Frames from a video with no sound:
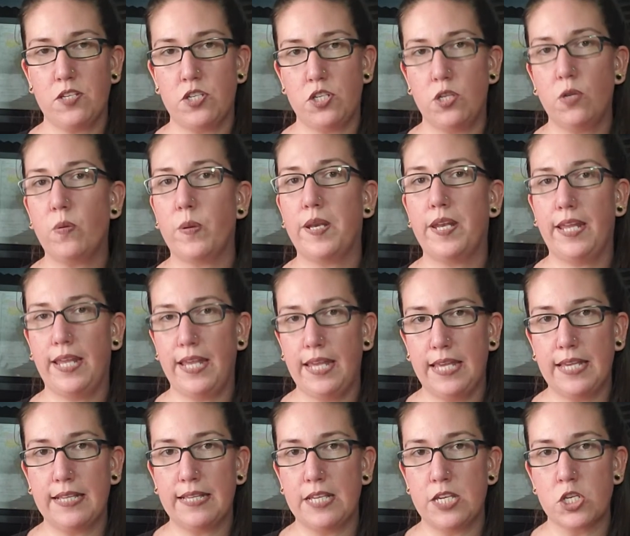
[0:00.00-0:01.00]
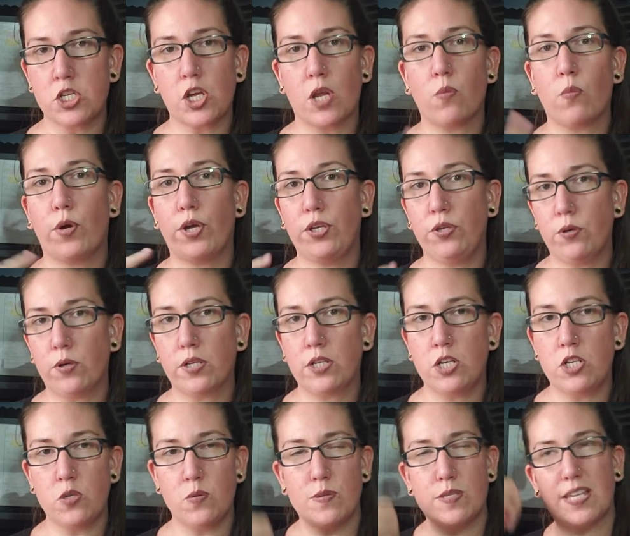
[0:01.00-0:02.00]
to you in English, and what you're gonna
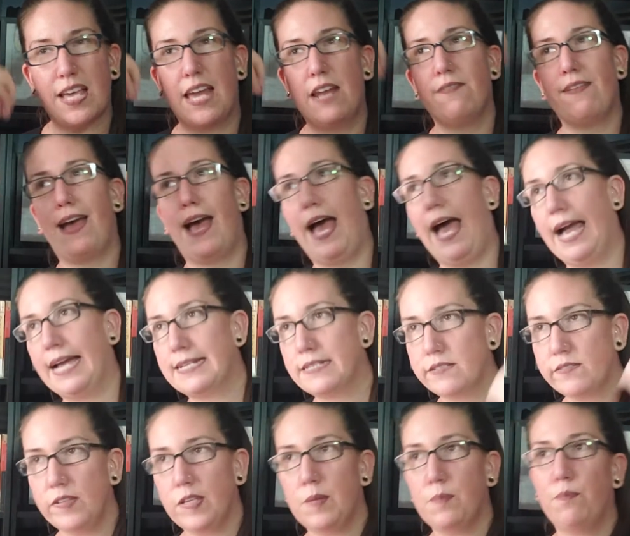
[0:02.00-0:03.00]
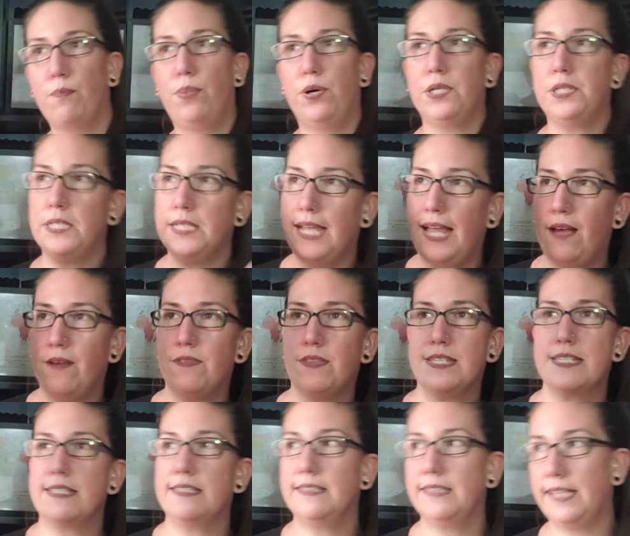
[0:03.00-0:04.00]
do is kind of actively pull out
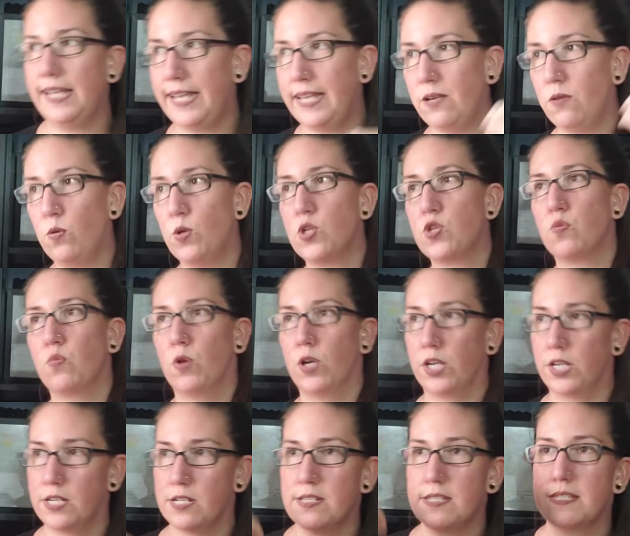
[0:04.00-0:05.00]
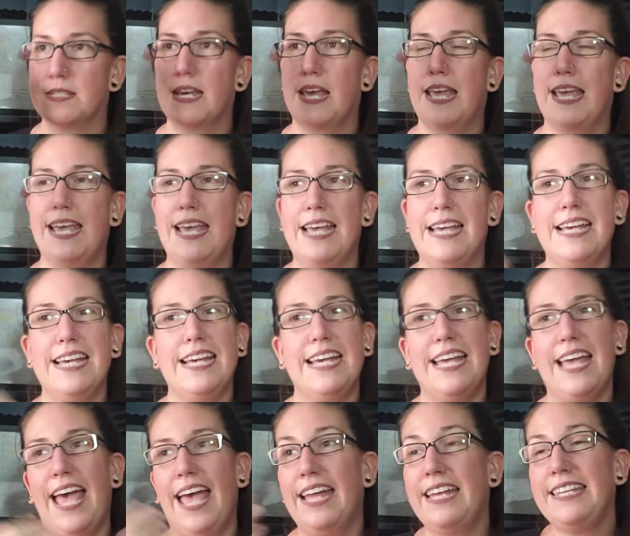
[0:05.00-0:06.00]
these language words.
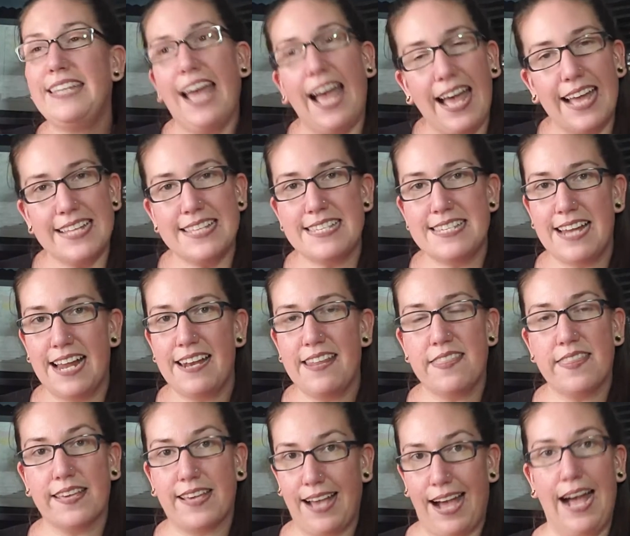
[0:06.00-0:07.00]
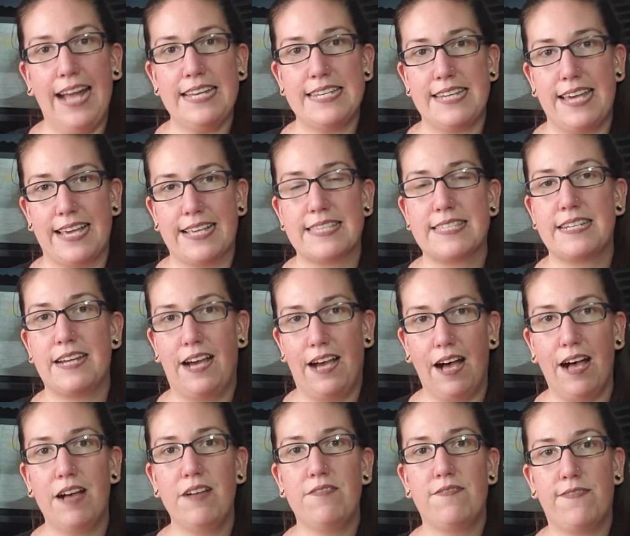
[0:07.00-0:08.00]
And yeah, it's not in the context
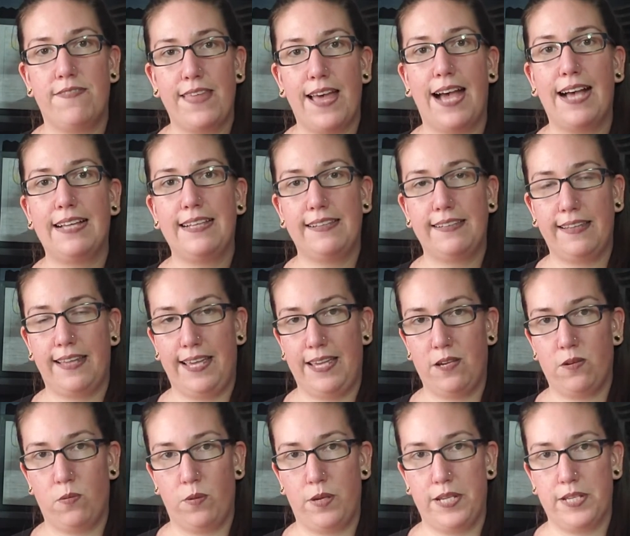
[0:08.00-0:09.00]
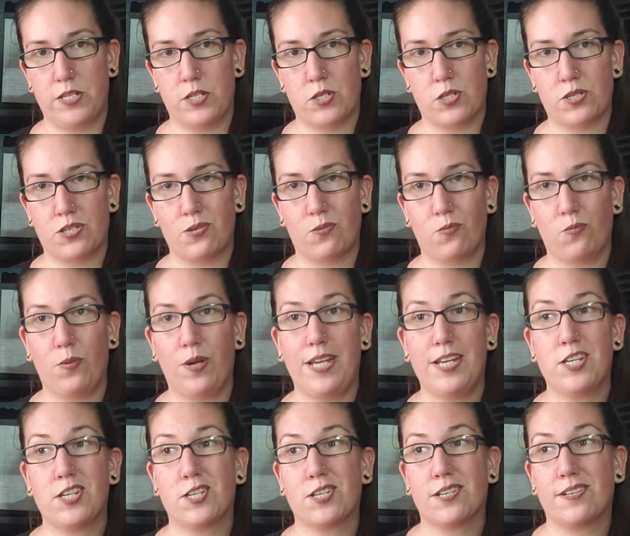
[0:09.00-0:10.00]
of that language,
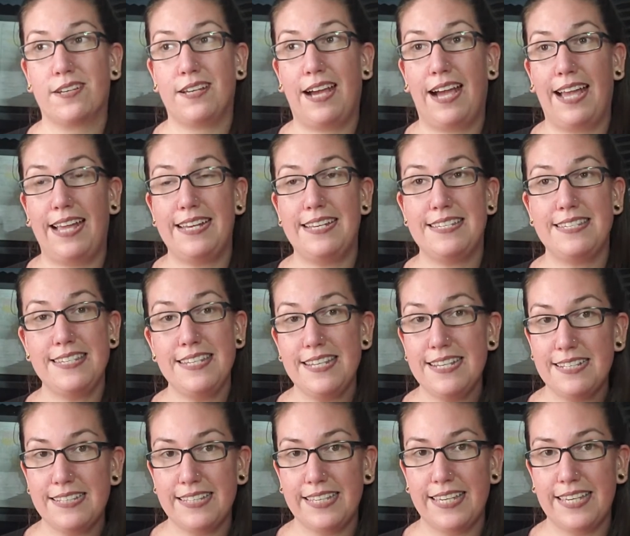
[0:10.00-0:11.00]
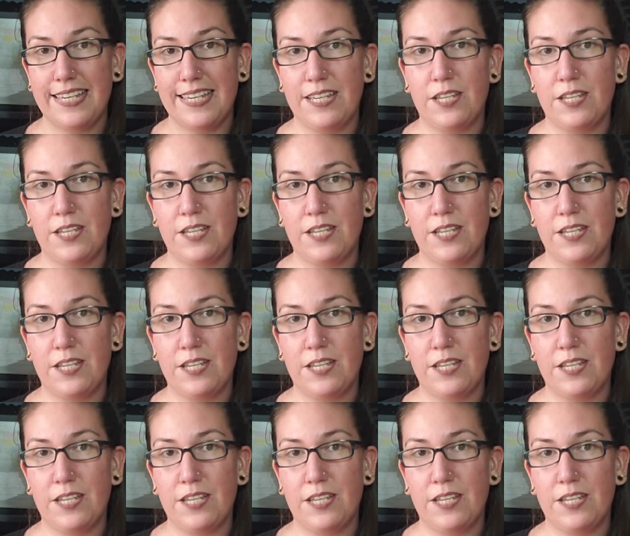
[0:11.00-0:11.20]
which ideally